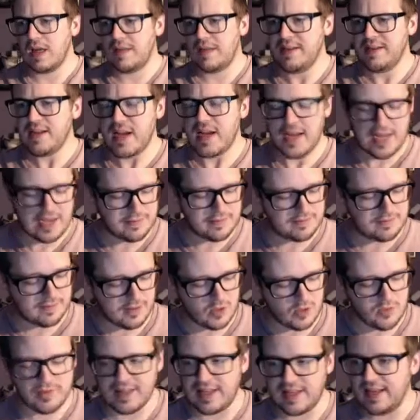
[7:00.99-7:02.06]
think I have,
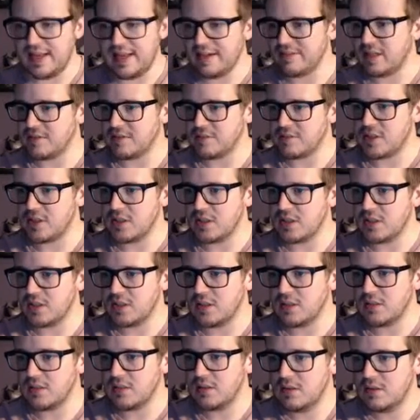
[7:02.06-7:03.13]
hopefully I have enough dirt.
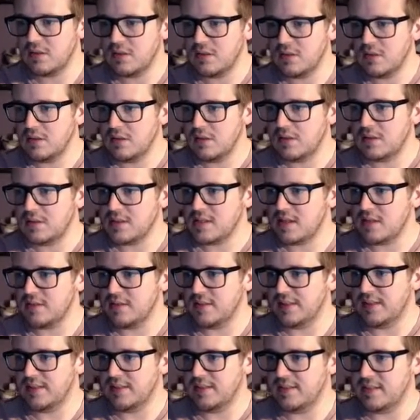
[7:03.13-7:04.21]
Start
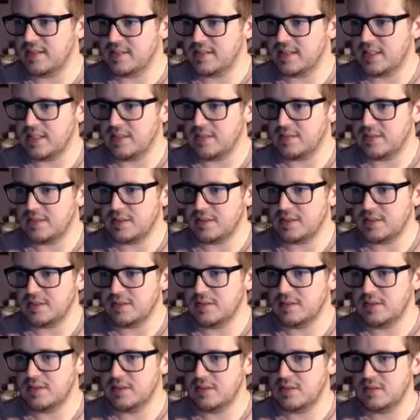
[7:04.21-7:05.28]
digging this out too.
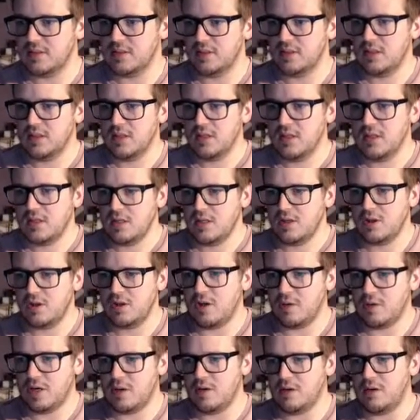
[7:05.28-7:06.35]
I
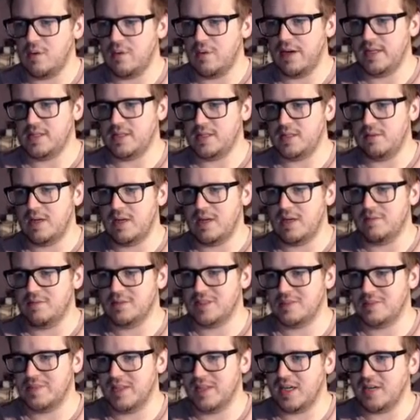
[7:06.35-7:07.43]
want, I want to wait until we have
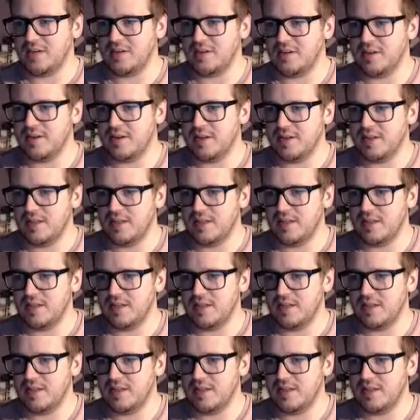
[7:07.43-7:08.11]
something under it.